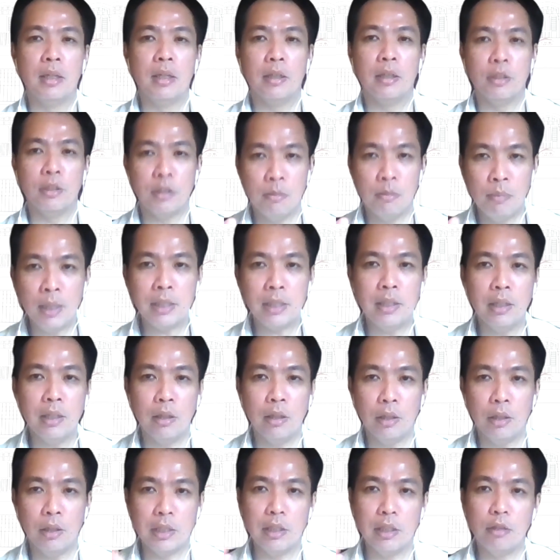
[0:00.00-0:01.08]
Because it makes it a
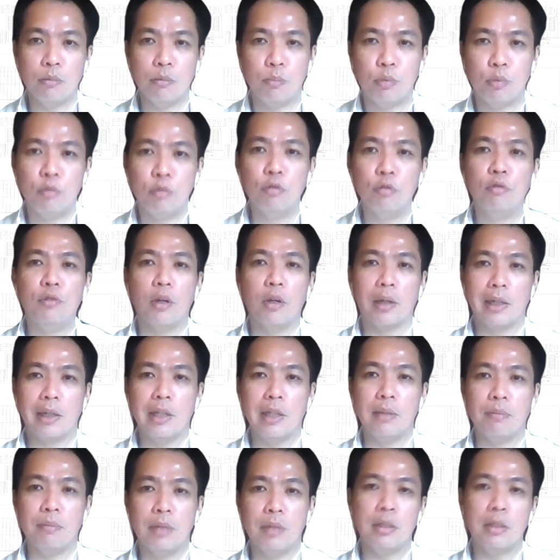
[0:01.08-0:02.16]
lot easier to prove your
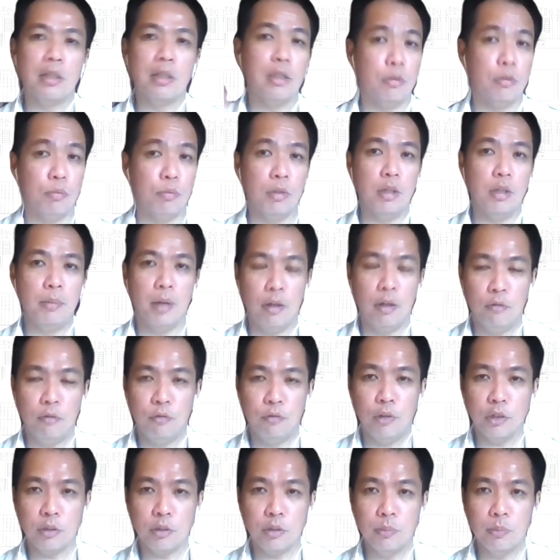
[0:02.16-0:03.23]
claim. Then you can just worry about
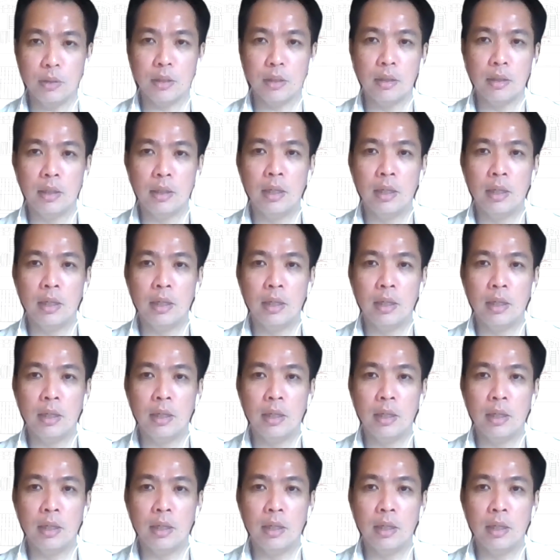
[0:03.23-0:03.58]
enforcement.